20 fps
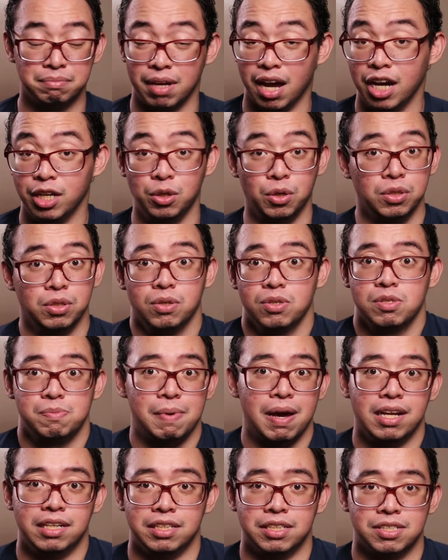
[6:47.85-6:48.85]
I don't know
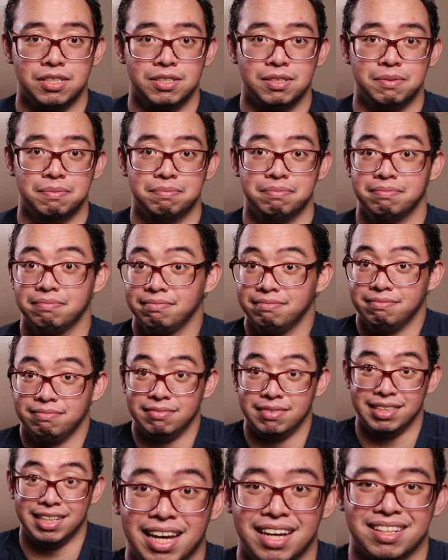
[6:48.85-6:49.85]
Spanish
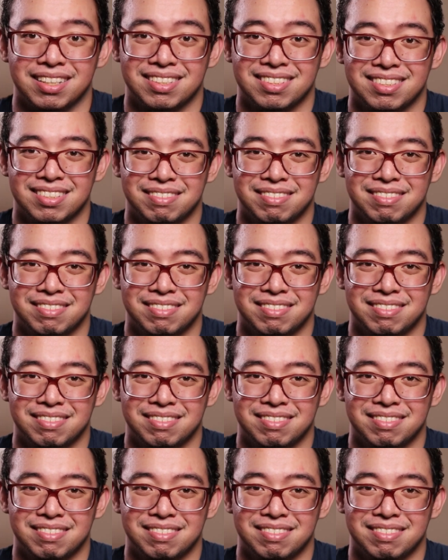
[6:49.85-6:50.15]
yet.